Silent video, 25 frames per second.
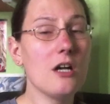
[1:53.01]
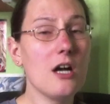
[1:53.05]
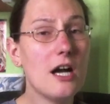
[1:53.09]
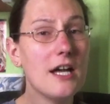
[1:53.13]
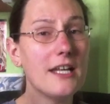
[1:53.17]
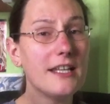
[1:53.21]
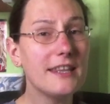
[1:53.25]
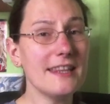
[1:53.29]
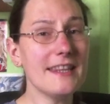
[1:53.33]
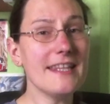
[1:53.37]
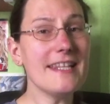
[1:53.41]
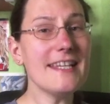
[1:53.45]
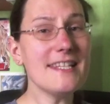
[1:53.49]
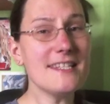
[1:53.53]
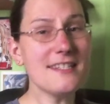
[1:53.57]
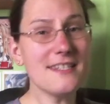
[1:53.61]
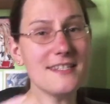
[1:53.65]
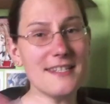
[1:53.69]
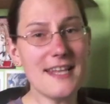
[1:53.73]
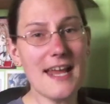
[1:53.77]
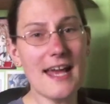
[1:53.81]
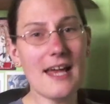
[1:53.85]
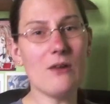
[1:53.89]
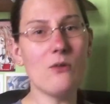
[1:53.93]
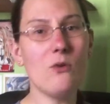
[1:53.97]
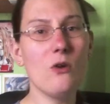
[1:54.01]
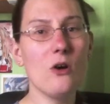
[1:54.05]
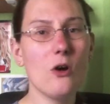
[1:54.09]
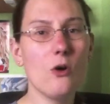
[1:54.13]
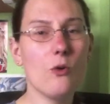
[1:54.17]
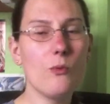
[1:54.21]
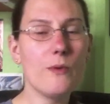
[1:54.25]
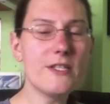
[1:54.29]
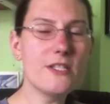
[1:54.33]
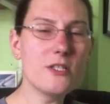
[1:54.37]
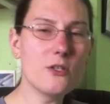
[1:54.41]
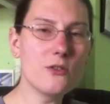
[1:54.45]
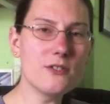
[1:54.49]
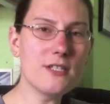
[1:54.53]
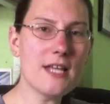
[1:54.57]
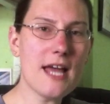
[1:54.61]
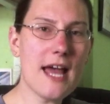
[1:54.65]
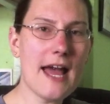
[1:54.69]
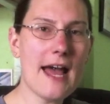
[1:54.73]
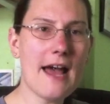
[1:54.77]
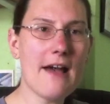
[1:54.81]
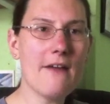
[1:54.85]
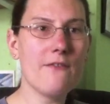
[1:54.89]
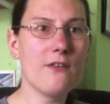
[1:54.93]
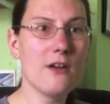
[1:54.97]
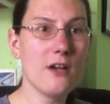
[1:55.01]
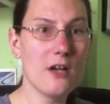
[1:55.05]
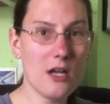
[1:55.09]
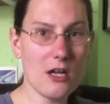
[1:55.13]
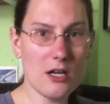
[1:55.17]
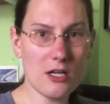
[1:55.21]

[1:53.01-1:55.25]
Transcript: At least now we don't have